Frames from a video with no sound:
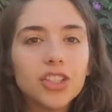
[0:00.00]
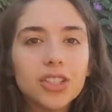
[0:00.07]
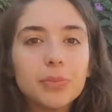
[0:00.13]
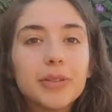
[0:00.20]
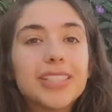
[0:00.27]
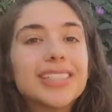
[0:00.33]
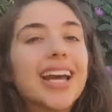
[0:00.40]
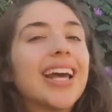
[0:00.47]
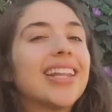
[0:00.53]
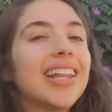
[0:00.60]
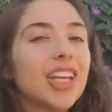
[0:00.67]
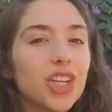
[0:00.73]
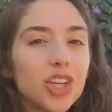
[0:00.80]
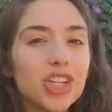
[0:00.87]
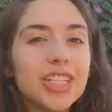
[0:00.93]
Just pretend
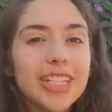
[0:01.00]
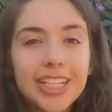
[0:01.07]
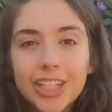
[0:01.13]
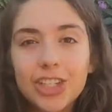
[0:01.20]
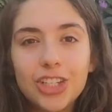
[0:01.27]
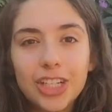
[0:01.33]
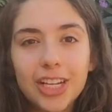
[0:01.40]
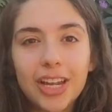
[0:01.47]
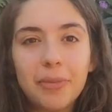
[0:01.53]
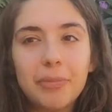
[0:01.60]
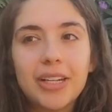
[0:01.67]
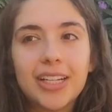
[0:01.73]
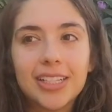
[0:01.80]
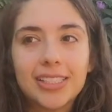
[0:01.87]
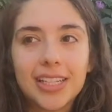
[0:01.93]
like you're teaching it,
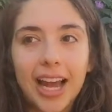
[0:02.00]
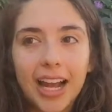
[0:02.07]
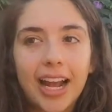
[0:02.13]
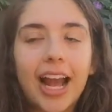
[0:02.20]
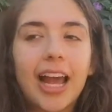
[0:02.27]
because that